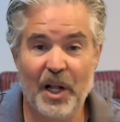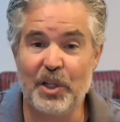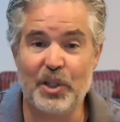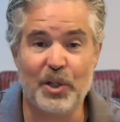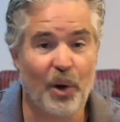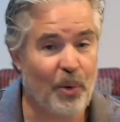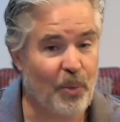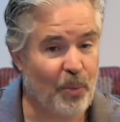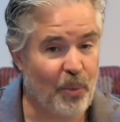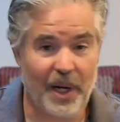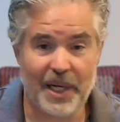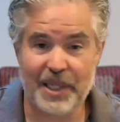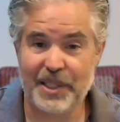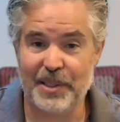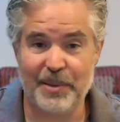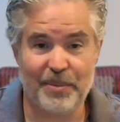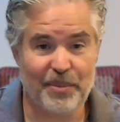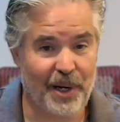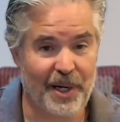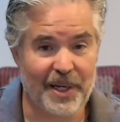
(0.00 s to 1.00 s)
Don't watch
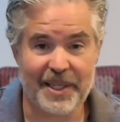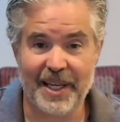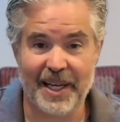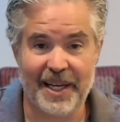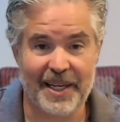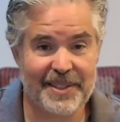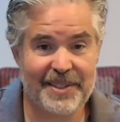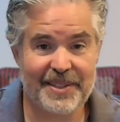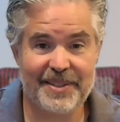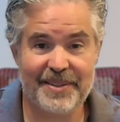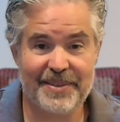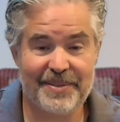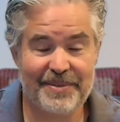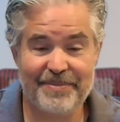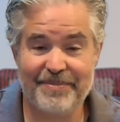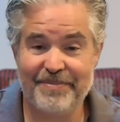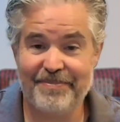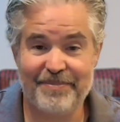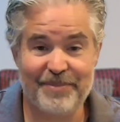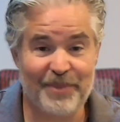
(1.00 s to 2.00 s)
the podcast.
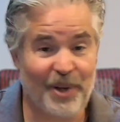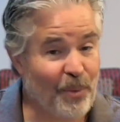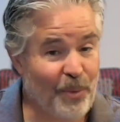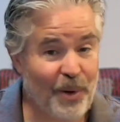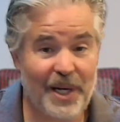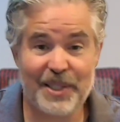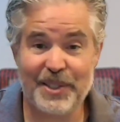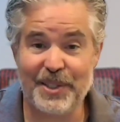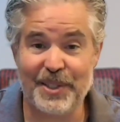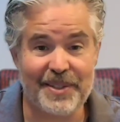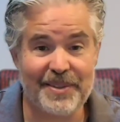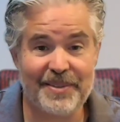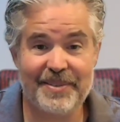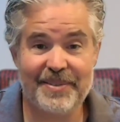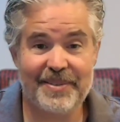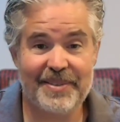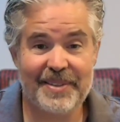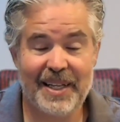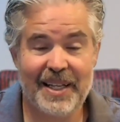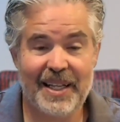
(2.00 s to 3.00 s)
Don't watch it
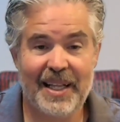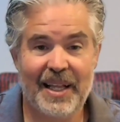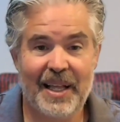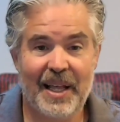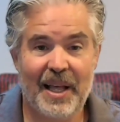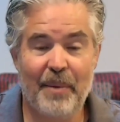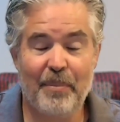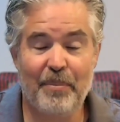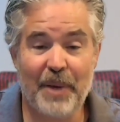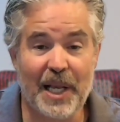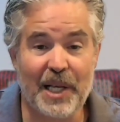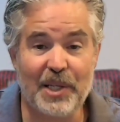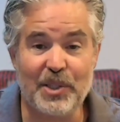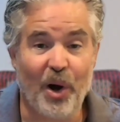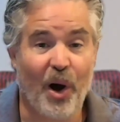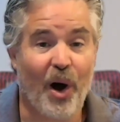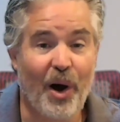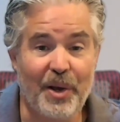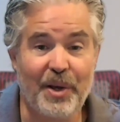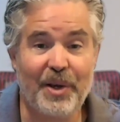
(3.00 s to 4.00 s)
because
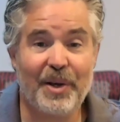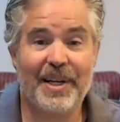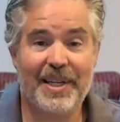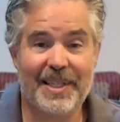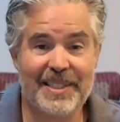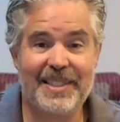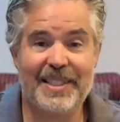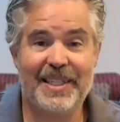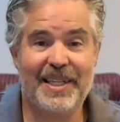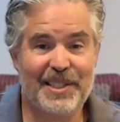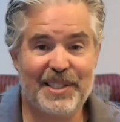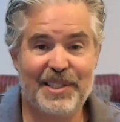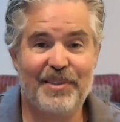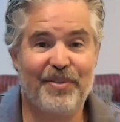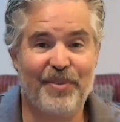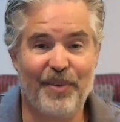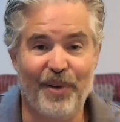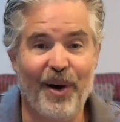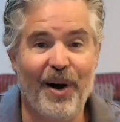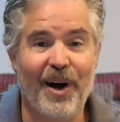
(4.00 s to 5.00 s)
all you're going to see is the
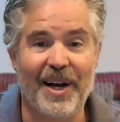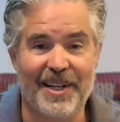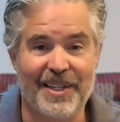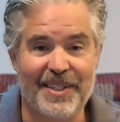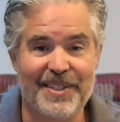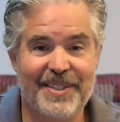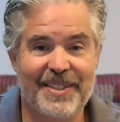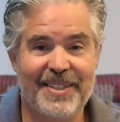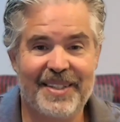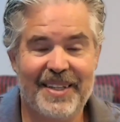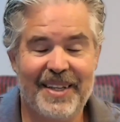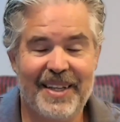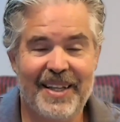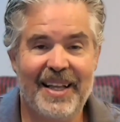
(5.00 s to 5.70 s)
flaws.